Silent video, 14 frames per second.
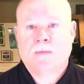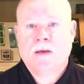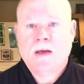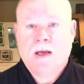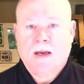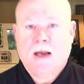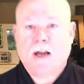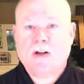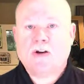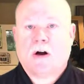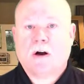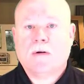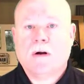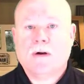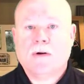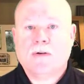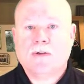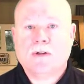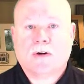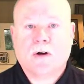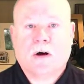In HROs,
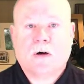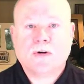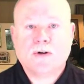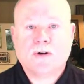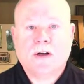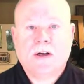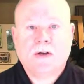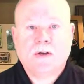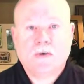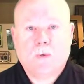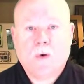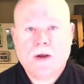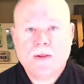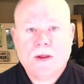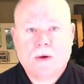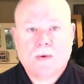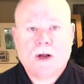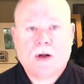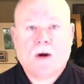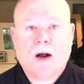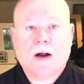the culture is one that
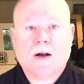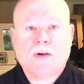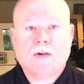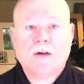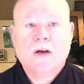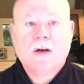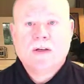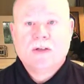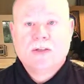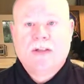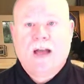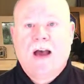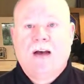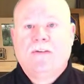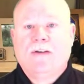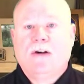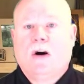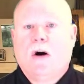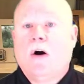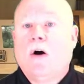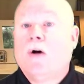requires staff at
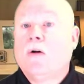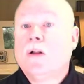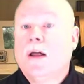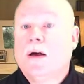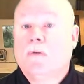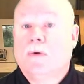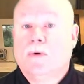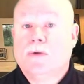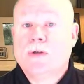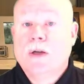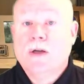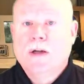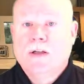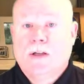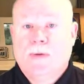all levels to